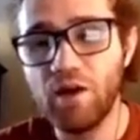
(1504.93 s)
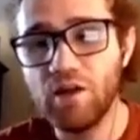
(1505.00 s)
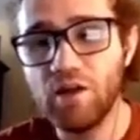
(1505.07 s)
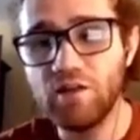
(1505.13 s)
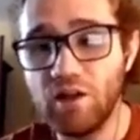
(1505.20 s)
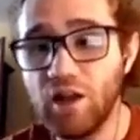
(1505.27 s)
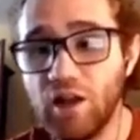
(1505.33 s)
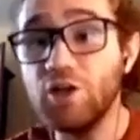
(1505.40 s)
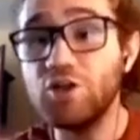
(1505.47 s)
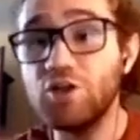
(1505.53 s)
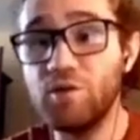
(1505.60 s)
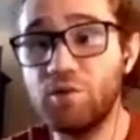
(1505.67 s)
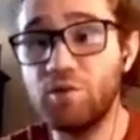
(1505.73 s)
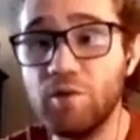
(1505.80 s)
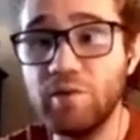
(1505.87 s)
the larger
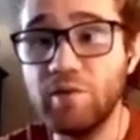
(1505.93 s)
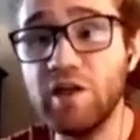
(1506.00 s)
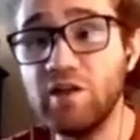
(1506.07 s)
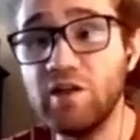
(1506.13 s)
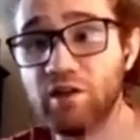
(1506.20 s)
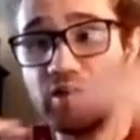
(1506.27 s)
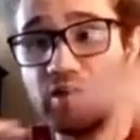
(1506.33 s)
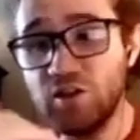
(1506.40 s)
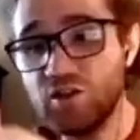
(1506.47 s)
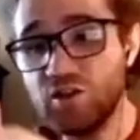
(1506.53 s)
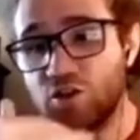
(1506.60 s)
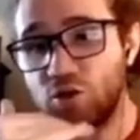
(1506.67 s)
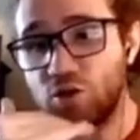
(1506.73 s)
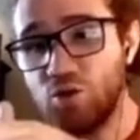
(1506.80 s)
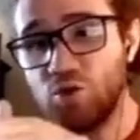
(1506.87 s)
the probability that
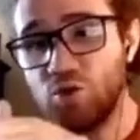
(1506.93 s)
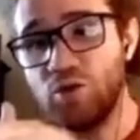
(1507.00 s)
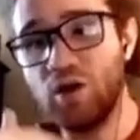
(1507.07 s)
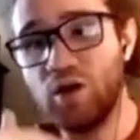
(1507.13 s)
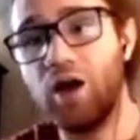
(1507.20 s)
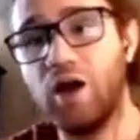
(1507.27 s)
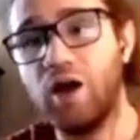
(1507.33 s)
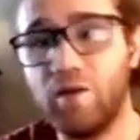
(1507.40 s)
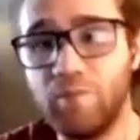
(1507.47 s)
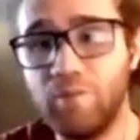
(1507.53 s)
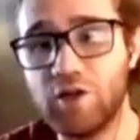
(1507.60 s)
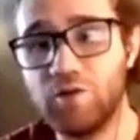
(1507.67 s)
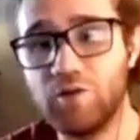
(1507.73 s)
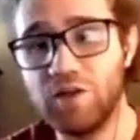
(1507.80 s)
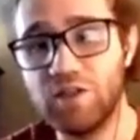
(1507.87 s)
these two uh,
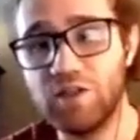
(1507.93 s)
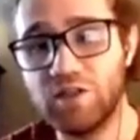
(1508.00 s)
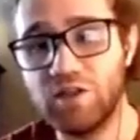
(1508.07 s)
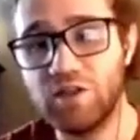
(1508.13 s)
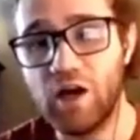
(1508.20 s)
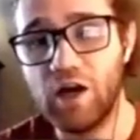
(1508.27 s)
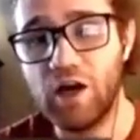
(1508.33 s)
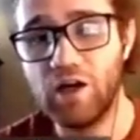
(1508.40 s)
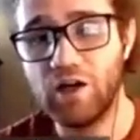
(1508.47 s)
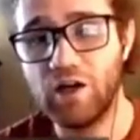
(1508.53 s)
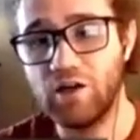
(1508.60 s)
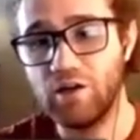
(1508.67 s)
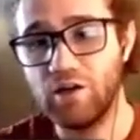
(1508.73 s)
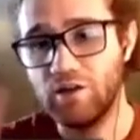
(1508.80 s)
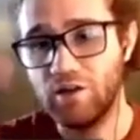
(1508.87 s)
measurements
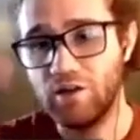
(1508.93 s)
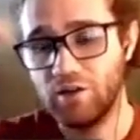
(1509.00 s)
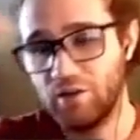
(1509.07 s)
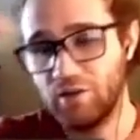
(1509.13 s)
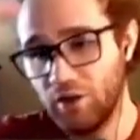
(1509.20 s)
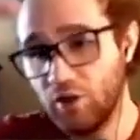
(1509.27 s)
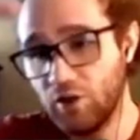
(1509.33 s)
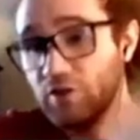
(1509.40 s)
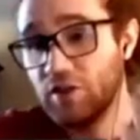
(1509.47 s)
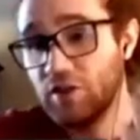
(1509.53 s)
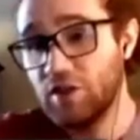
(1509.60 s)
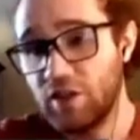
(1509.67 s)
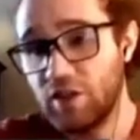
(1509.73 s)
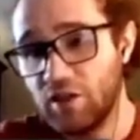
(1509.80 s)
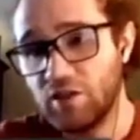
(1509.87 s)
are uh, yield
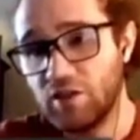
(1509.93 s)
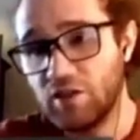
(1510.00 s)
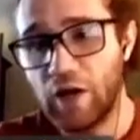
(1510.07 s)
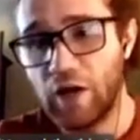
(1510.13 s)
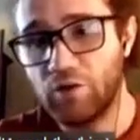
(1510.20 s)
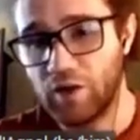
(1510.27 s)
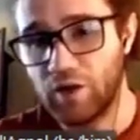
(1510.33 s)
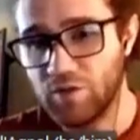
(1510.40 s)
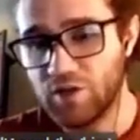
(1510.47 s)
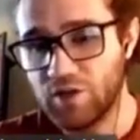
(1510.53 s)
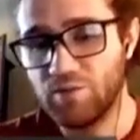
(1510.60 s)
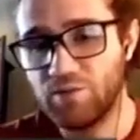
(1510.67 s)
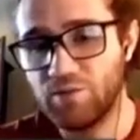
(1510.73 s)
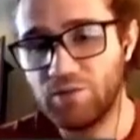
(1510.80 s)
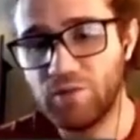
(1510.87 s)
distinct
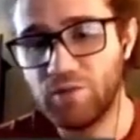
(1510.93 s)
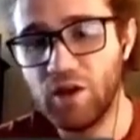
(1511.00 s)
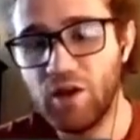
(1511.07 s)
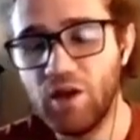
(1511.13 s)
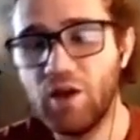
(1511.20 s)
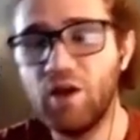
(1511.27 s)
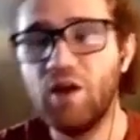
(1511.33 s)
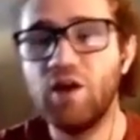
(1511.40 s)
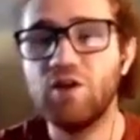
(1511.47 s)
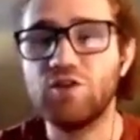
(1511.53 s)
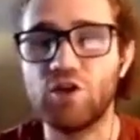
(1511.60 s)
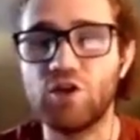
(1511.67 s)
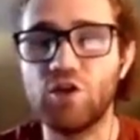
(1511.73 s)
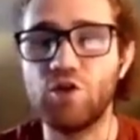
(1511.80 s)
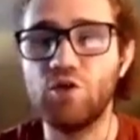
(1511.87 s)
outcomes.
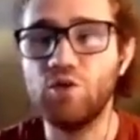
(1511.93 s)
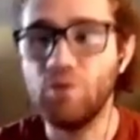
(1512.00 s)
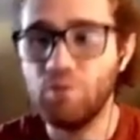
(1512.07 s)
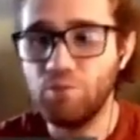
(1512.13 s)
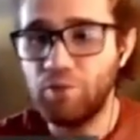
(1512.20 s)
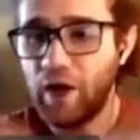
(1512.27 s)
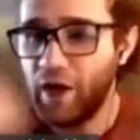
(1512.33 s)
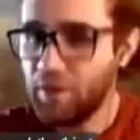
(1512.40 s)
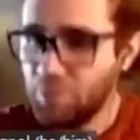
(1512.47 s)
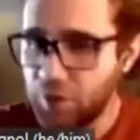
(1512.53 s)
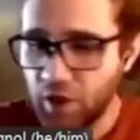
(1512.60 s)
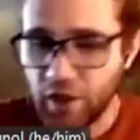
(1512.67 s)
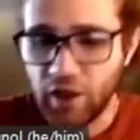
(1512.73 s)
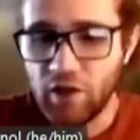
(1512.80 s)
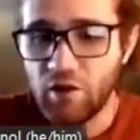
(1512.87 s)
So by
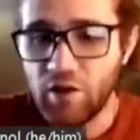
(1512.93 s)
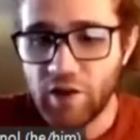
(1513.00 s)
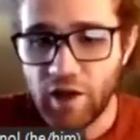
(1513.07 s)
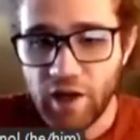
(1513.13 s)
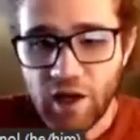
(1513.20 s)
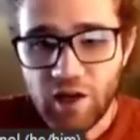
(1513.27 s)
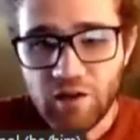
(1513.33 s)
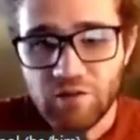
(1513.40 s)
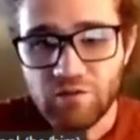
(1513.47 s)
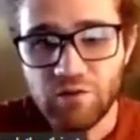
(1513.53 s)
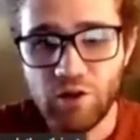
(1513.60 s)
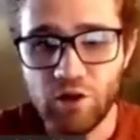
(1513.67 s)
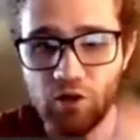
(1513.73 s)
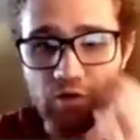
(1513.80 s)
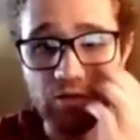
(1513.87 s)
plugging all that in,
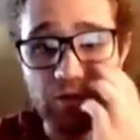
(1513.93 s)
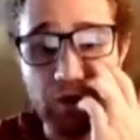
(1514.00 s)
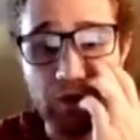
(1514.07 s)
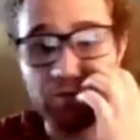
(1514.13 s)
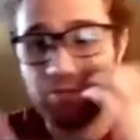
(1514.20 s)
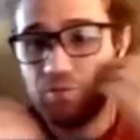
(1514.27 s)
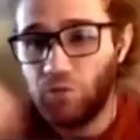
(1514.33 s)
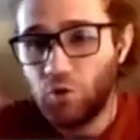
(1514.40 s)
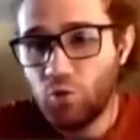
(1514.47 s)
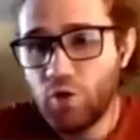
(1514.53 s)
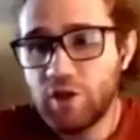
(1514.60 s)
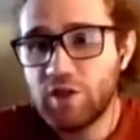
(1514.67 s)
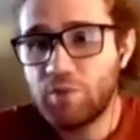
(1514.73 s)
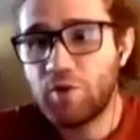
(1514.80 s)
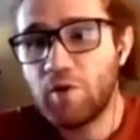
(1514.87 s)
you know, the, what
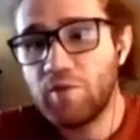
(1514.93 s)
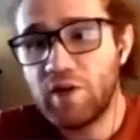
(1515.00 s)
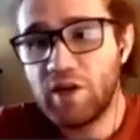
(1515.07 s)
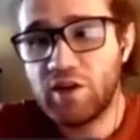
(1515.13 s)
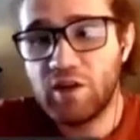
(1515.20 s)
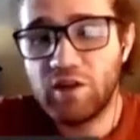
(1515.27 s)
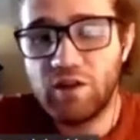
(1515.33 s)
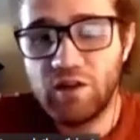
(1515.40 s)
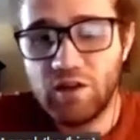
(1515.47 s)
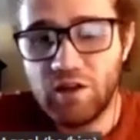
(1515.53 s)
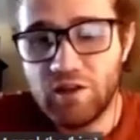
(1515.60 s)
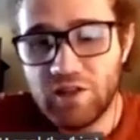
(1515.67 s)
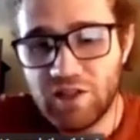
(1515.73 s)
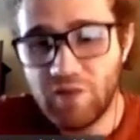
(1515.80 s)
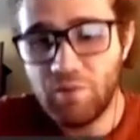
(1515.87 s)
is the probability that the
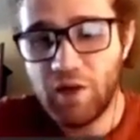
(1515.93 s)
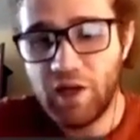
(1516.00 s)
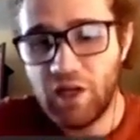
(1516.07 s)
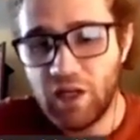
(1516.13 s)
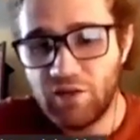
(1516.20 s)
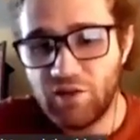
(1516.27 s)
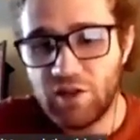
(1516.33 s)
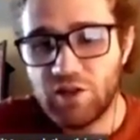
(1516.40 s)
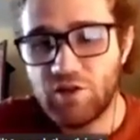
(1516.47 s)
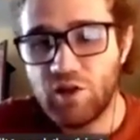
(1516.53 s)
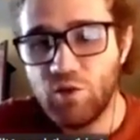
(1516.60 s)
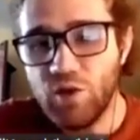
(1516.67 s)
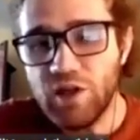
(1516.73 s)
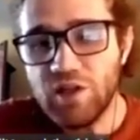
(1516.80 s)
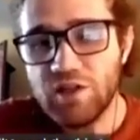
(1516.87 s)
sum binding adversary
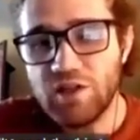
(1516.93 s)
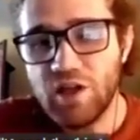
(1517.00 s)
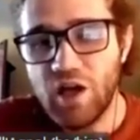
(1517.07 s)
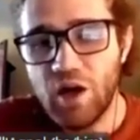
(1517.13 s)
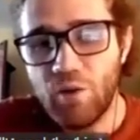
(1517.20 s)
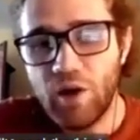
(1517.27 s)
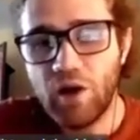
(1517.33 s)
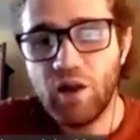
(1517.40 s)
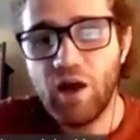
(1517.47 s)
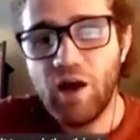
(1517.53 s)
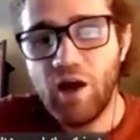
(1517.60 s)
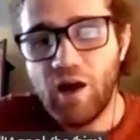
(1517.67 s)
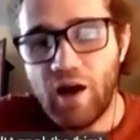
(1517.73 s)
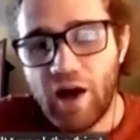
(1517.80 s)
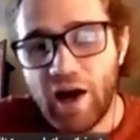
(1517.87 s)
wins? Well,
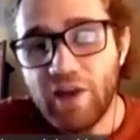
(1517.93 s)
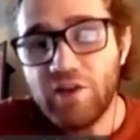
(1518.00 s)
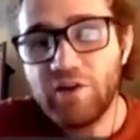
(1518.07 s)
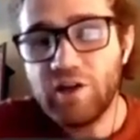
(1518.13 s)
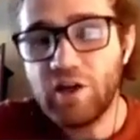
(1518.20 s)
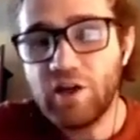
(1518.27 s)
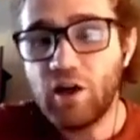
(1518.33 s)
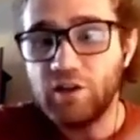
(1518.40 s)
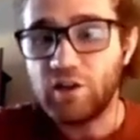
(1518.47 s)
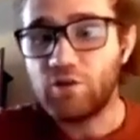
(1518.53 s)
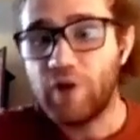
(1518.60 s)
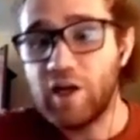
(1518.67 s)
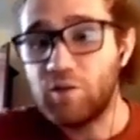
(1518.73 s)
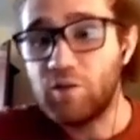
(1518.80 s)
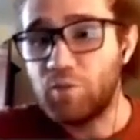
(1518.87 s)
either it got the
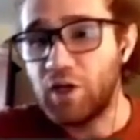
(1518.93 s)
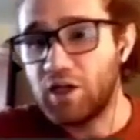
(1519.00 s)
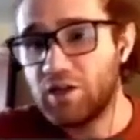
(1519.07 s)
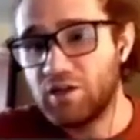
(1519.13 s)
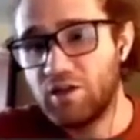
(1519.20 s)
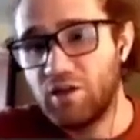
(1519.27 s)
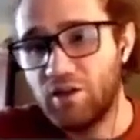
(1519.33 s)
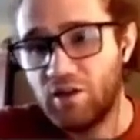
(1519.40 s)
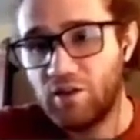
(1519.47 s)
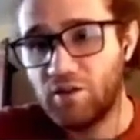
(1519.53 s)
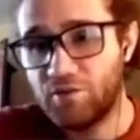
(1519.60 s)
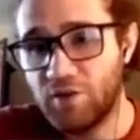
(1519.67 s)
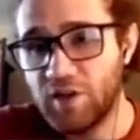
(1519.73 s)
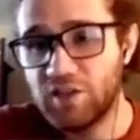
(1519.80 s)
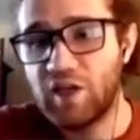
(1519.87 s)
right bit the
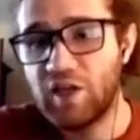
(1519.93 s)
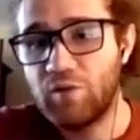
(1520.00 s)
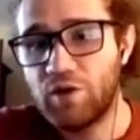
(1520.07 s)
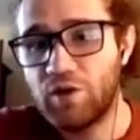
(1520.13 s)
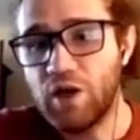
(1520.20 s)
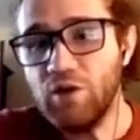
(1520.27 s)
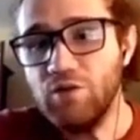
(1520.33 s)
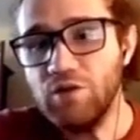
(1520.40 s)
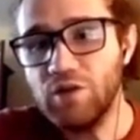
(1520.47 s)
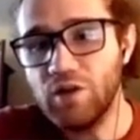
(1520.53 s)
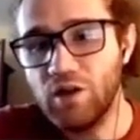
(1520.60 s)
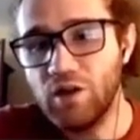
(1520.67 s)
first time around,